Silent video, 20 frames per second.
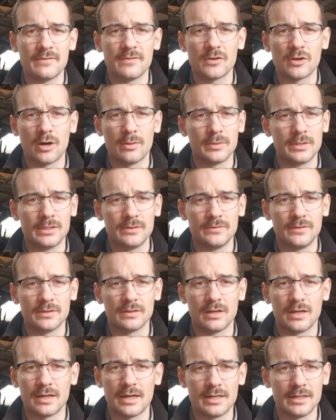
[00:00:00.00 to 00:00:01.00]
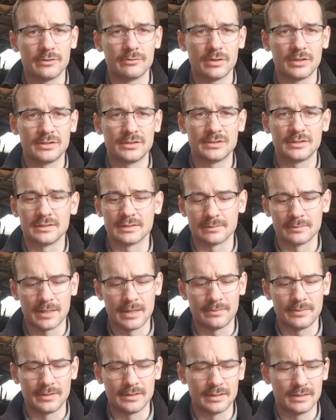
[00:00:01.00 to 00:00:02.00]
Leave a comment if you like any
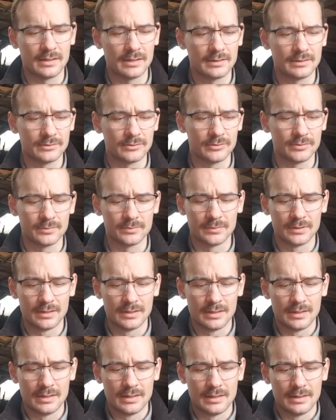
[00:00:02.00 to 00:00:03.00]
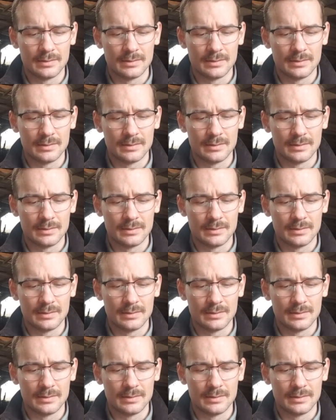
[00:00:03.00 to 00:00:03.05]
questions. I'm happy to answer them.